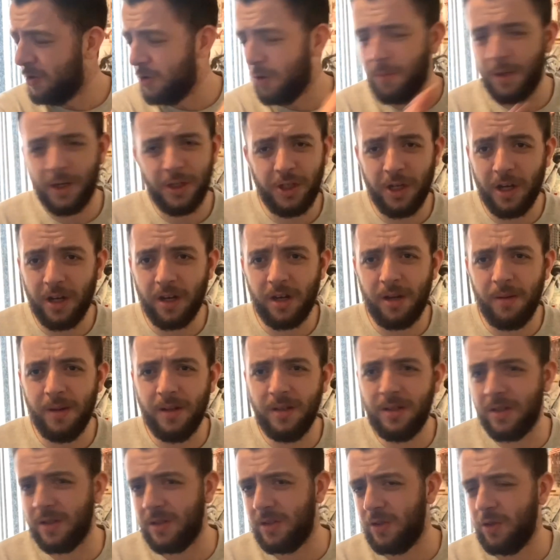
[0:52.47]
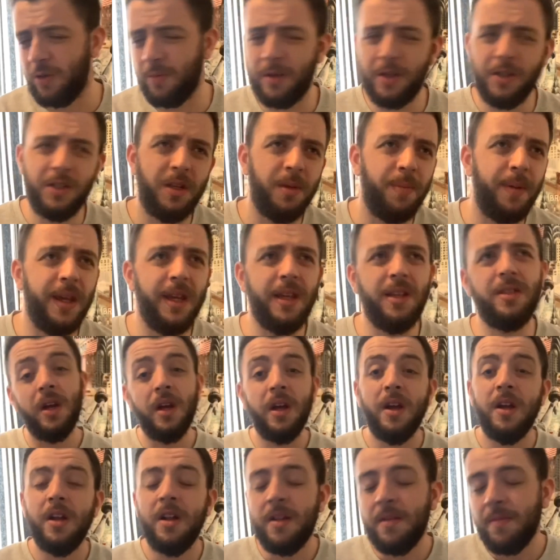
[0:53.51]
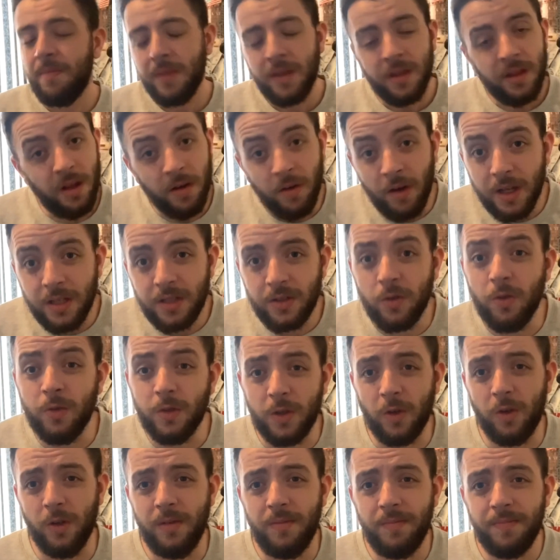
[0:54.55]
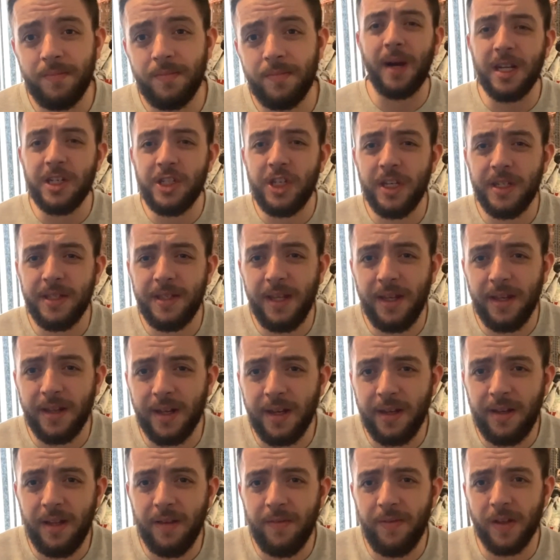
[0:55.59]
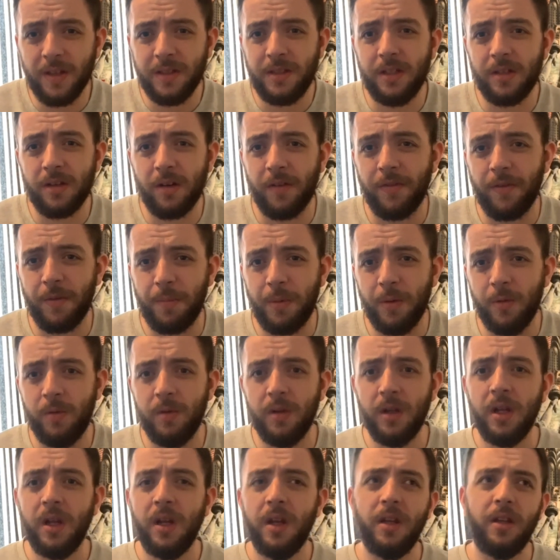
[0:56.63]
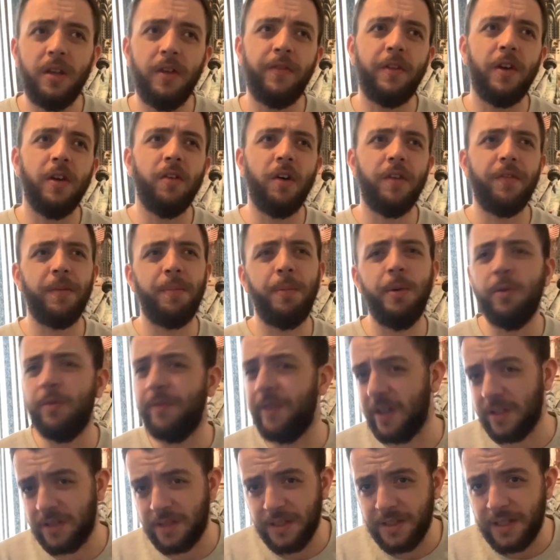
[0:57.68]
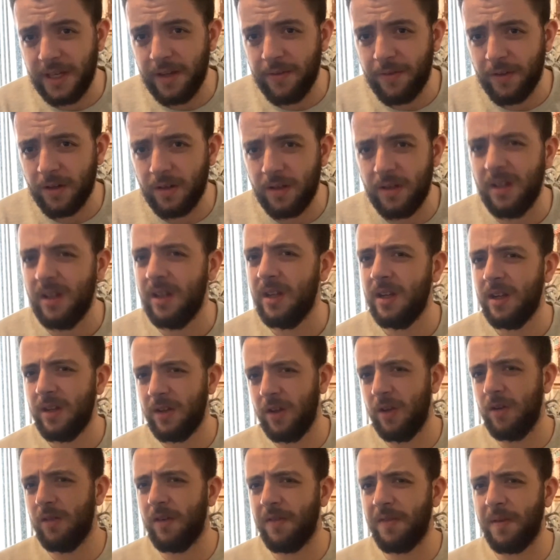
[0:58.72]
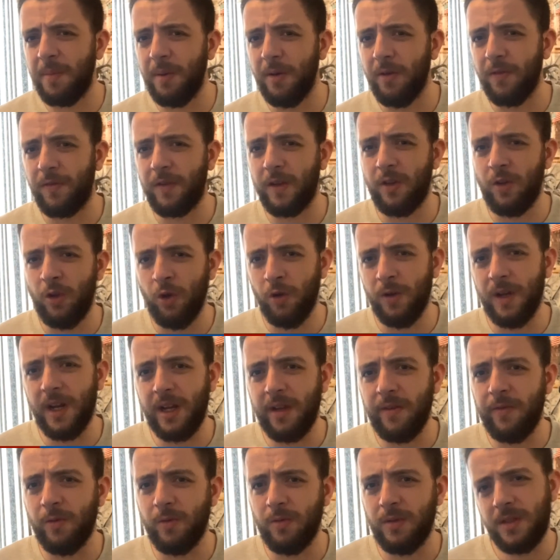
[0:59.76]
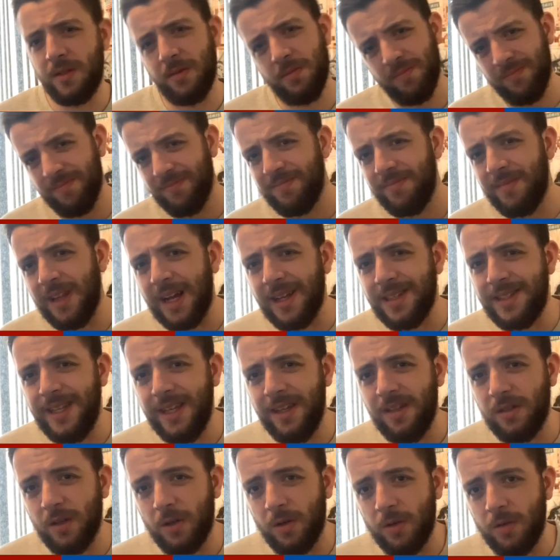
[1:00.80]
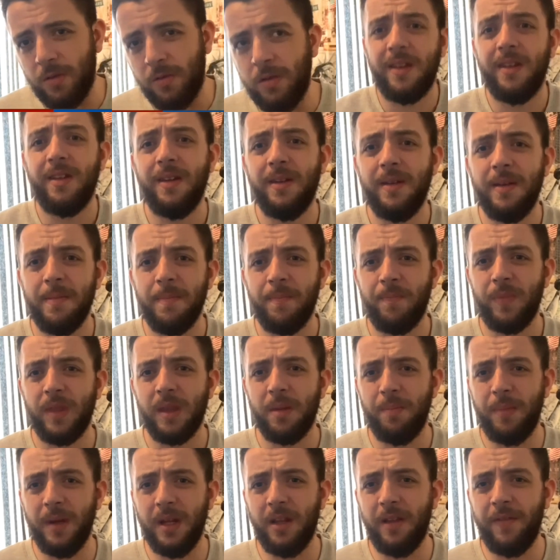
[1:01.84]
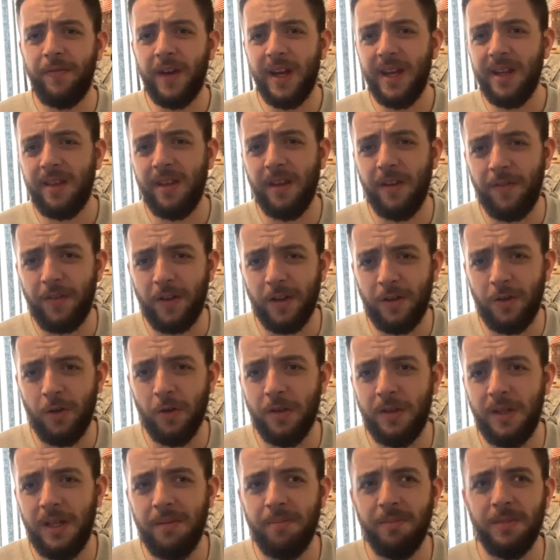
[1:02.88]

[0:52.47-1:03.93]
arguments, there's so much debates. The list goes on. Manchester United versus Liverpool. You've got Liverpool versus Everton. Now Liverpool have got two rivals. That says it all. But the fact that they've got two teams that